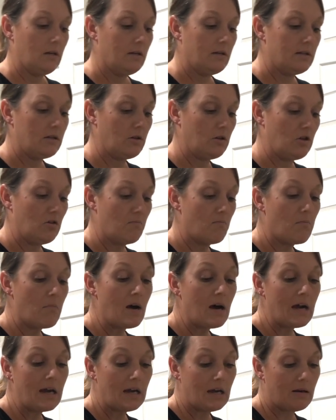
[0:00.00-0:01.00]
So you
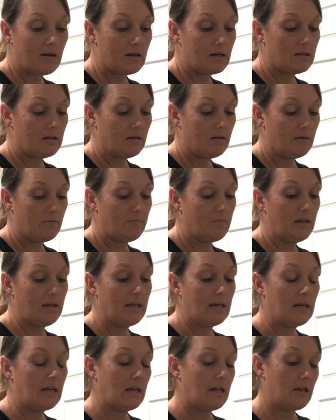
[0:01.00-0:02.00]
might be
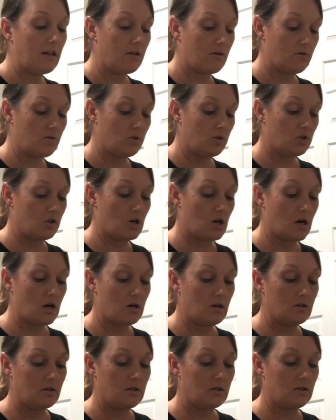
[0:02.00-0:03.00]
getting those
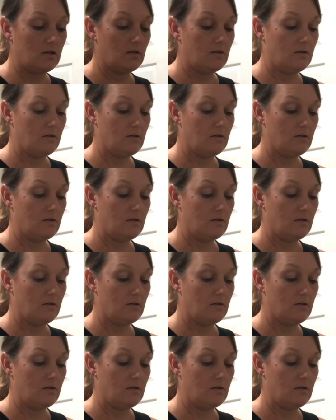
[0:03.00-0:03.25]
jars.